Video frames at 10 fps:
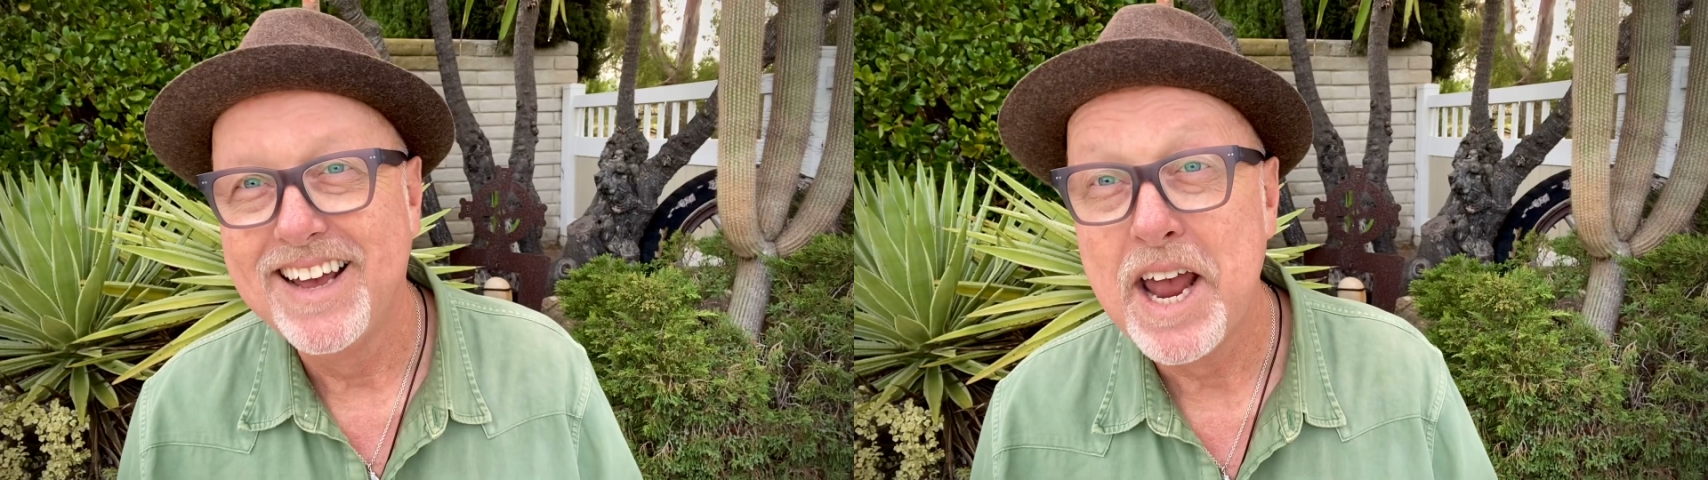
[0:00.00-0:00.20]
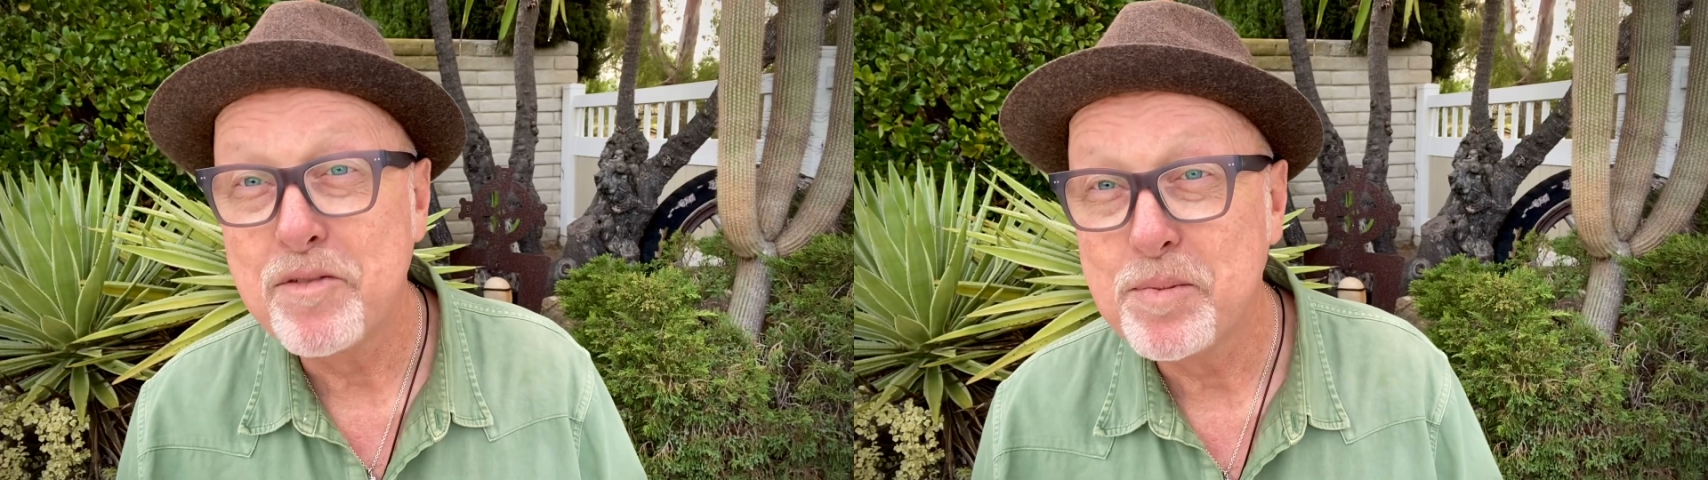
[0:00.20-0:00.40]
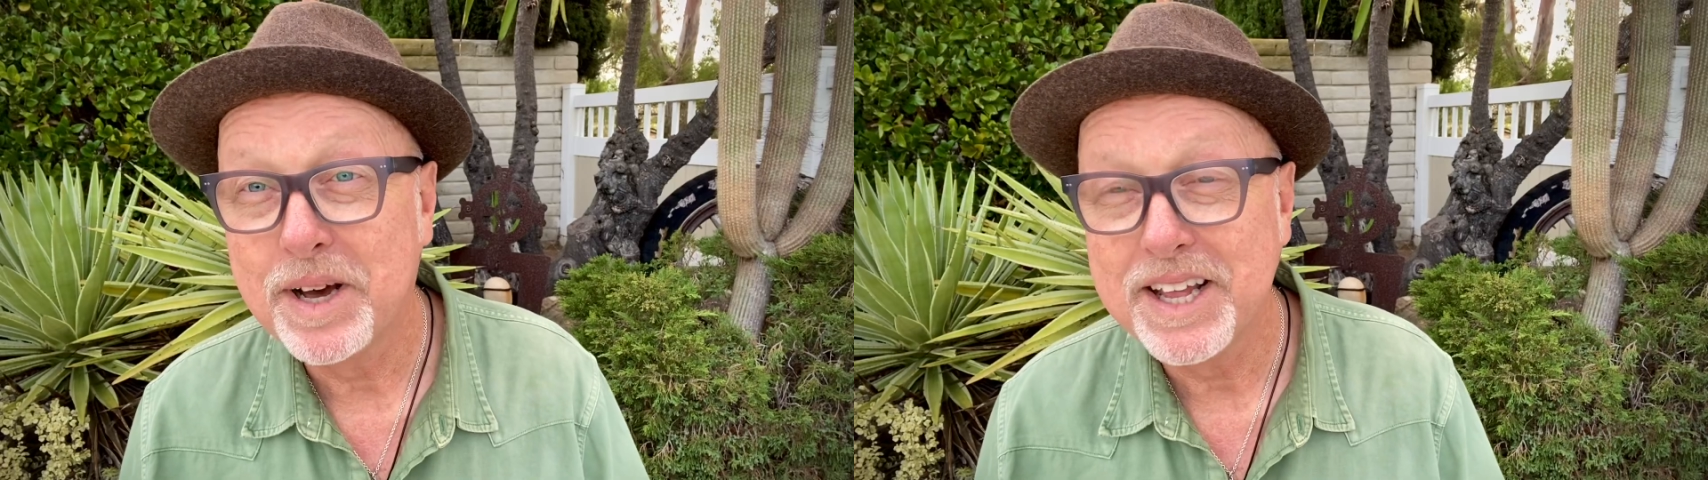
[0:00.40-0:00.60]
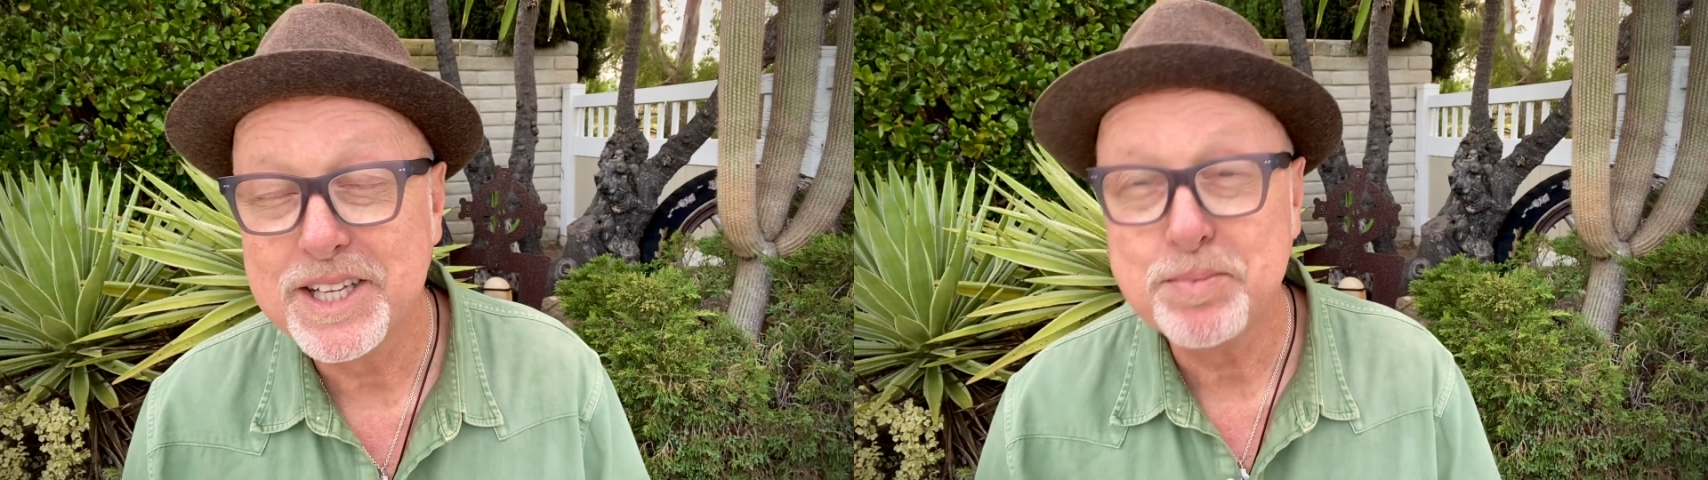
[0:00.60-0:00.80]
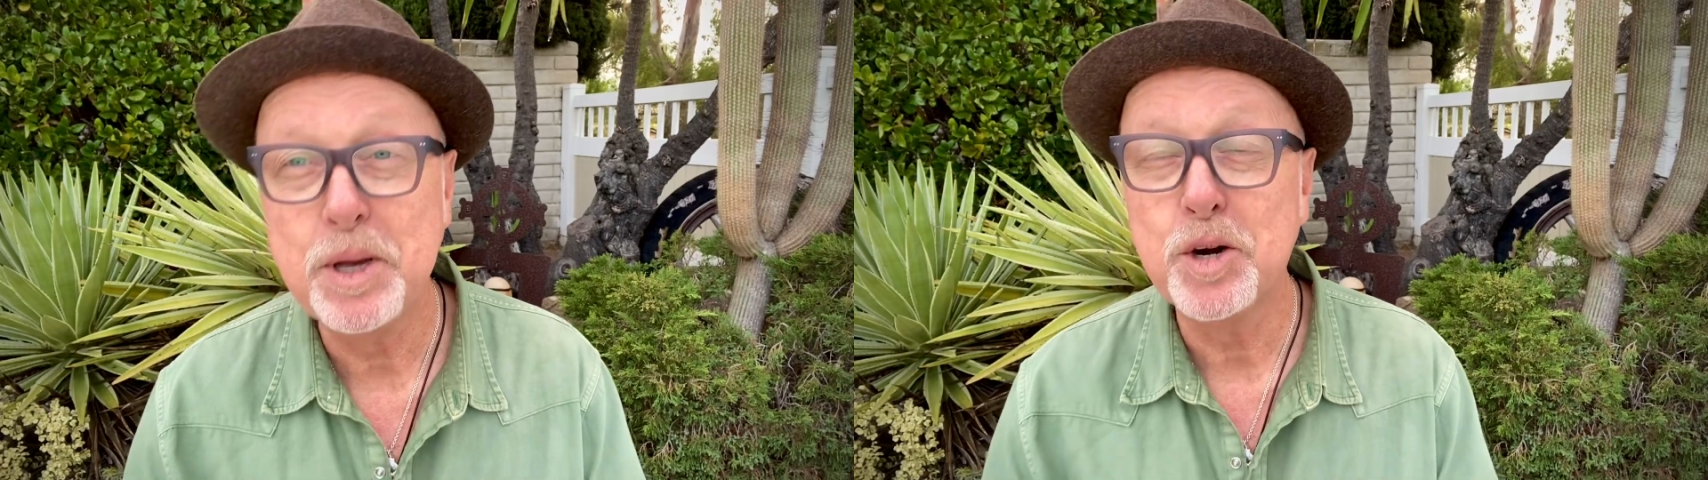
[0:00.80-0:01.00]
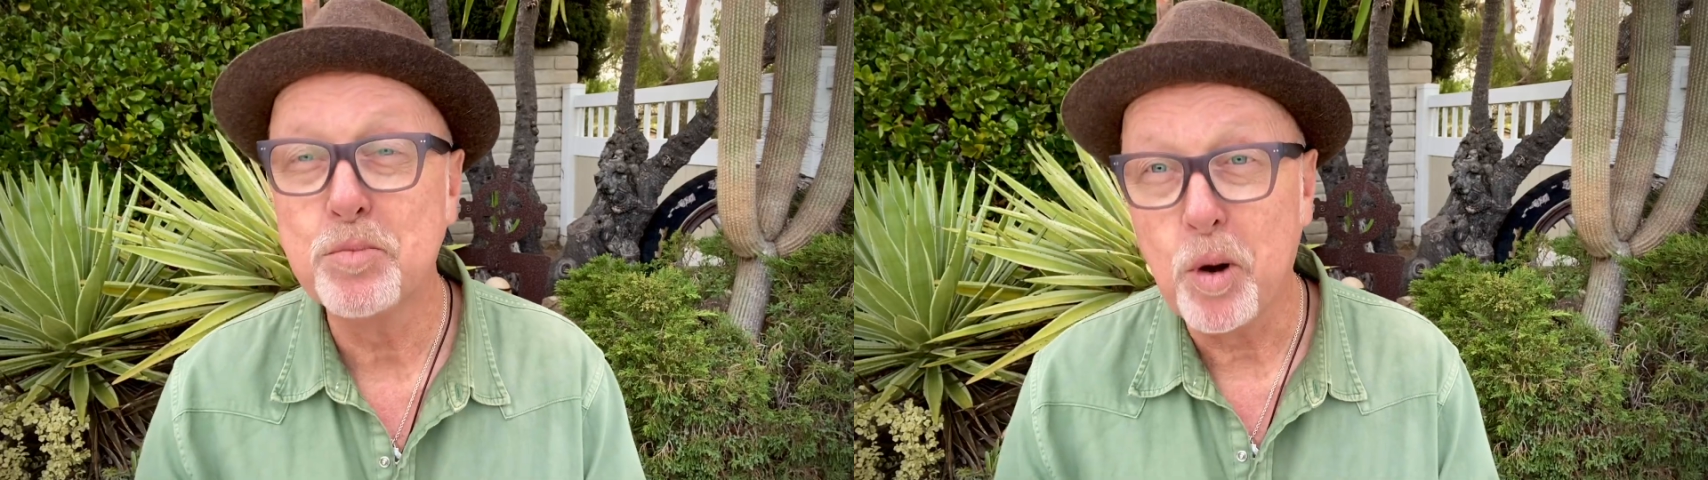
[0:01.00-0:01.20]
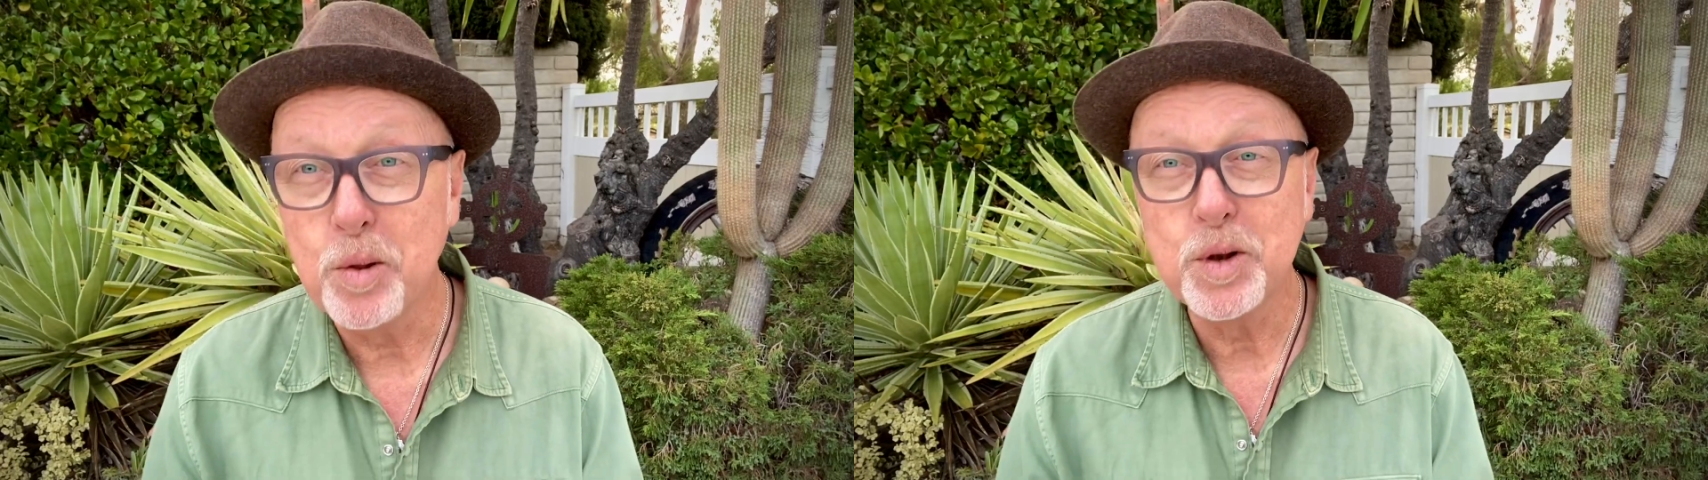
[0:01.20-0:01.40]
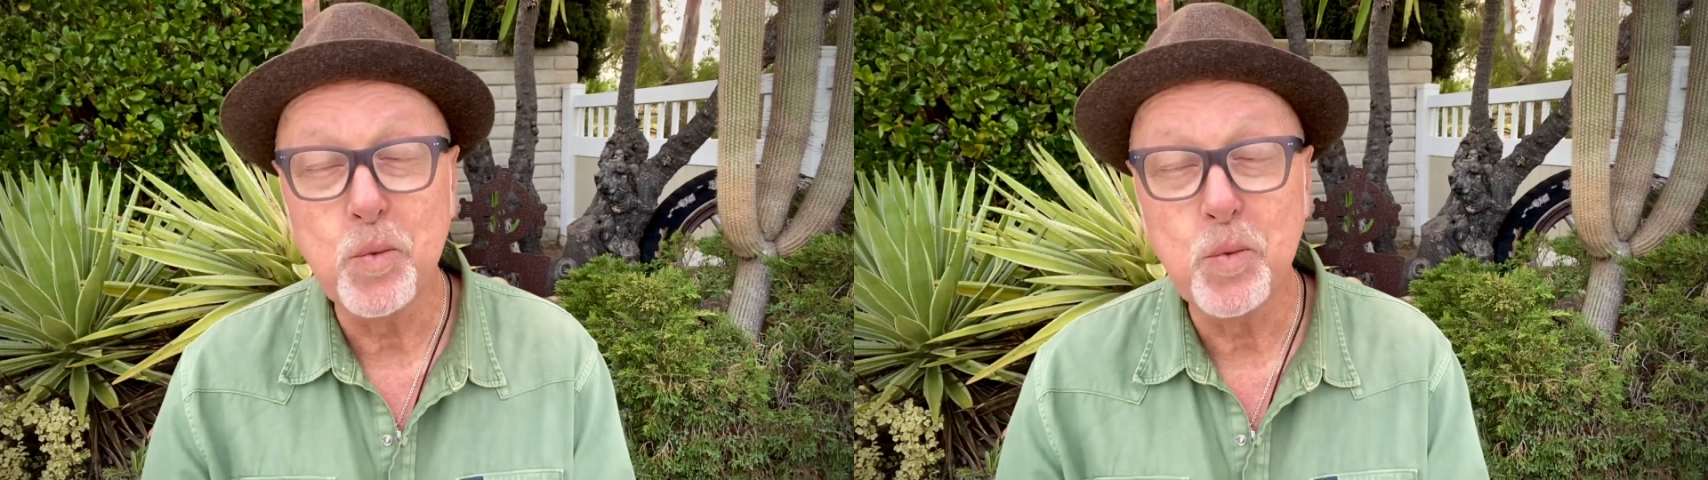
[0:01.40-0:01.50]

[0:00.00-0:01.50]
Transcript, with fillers: Hey everybody, it's Peter Bolland